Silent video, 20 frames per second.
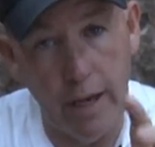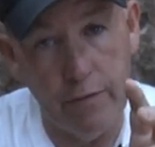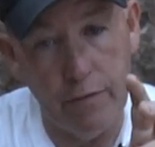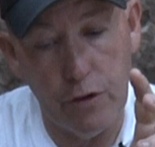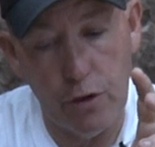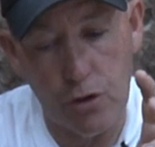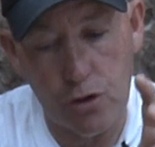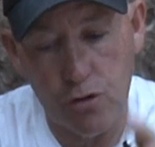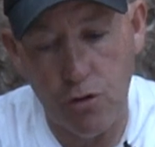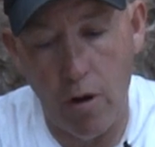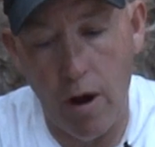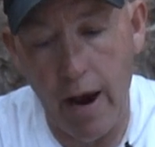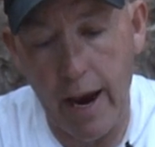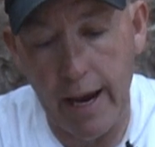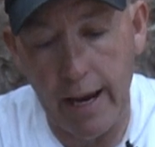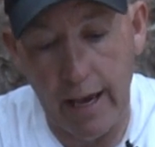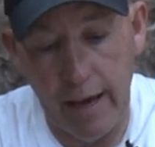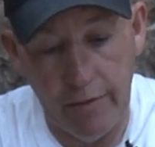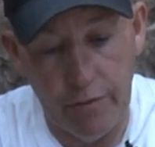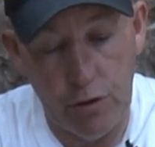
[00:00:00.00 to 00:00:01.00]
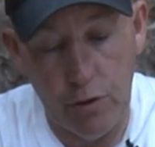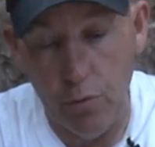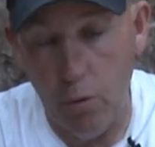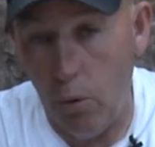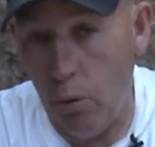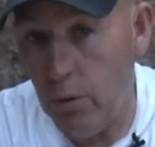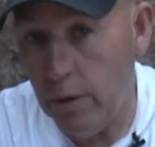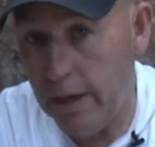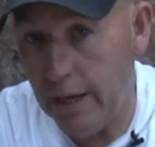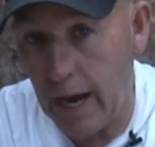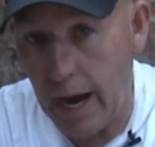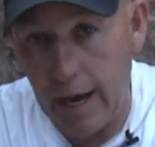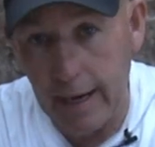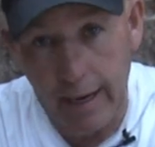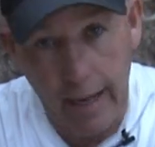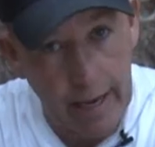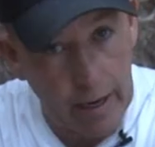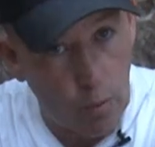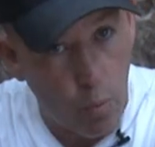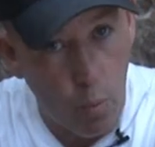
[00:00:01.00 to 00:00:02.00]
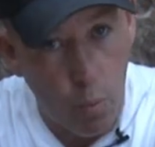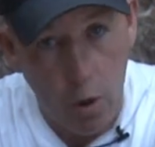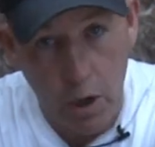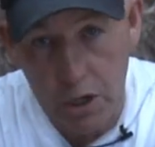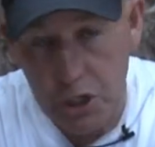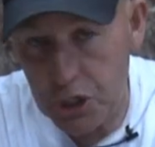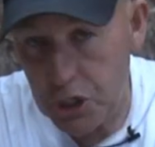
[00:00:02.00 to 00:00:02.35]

If you only got like one